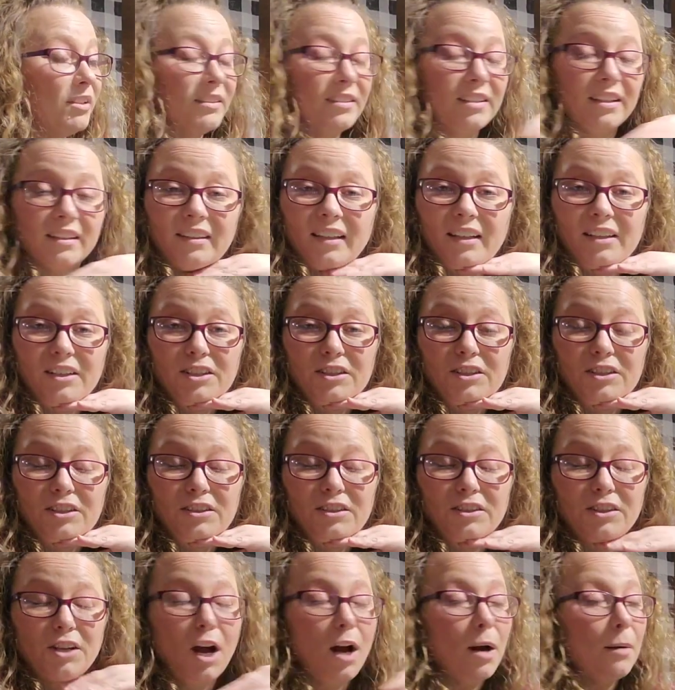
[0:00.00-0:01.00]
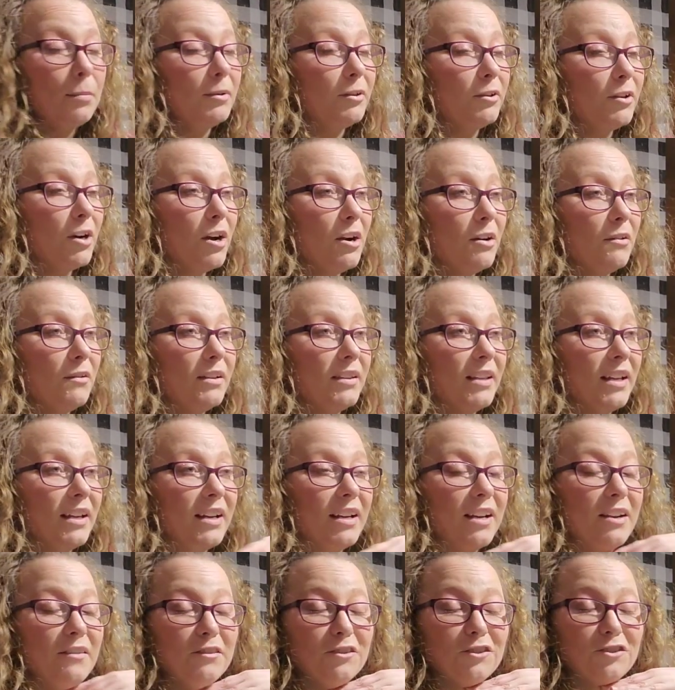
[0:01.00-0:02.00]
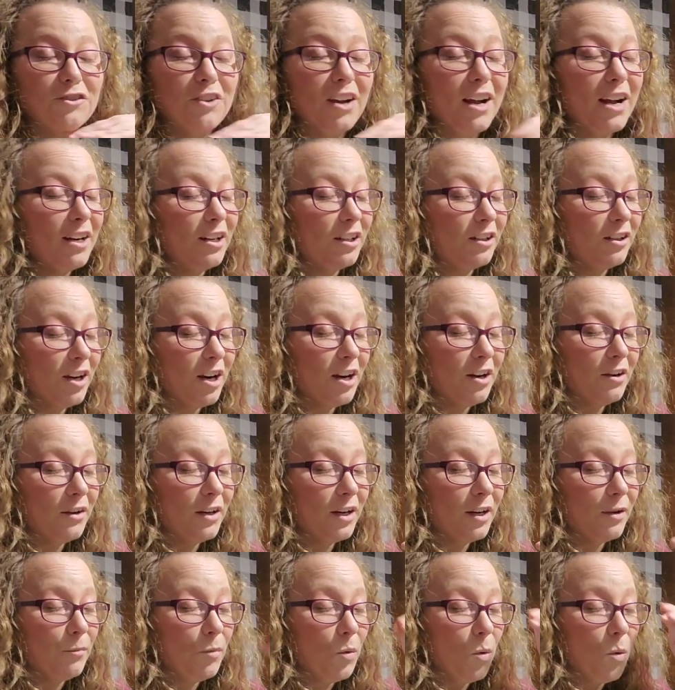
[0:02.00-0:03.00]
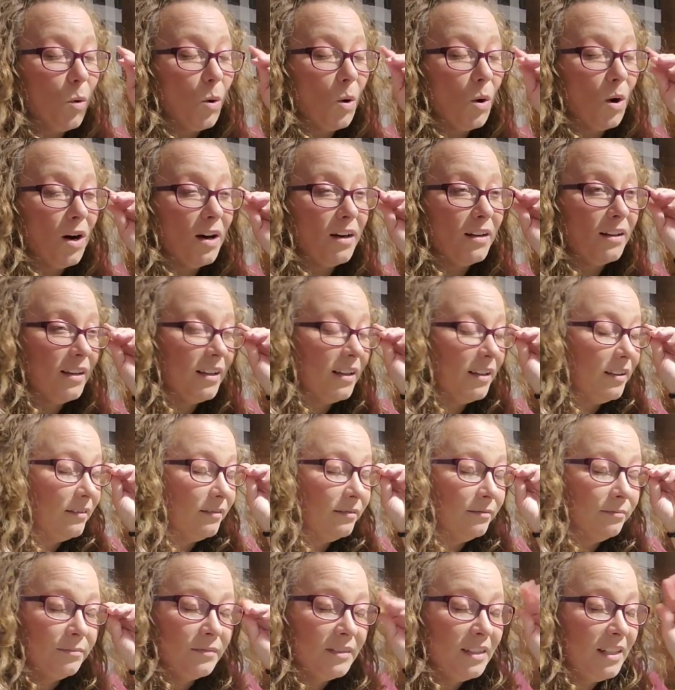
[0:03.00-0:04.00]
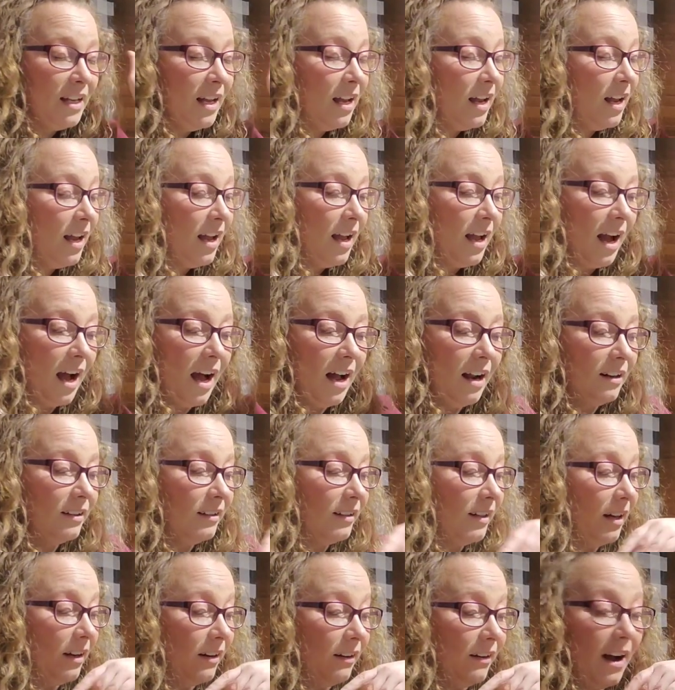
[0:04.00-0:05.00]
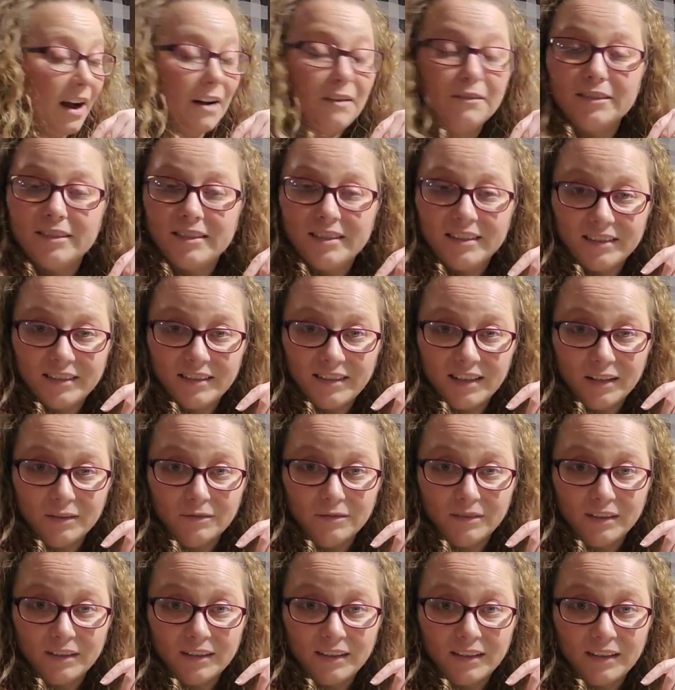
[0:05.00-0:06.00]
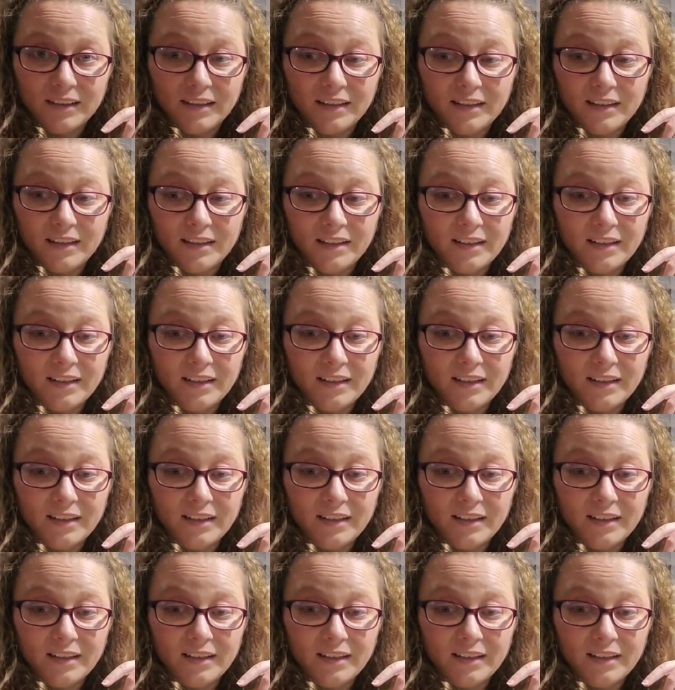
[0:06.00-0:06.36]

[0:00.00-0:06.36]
It's like they just stopped growing. They didn't even try to grow anymore, and then, I don't know, I was just done with it.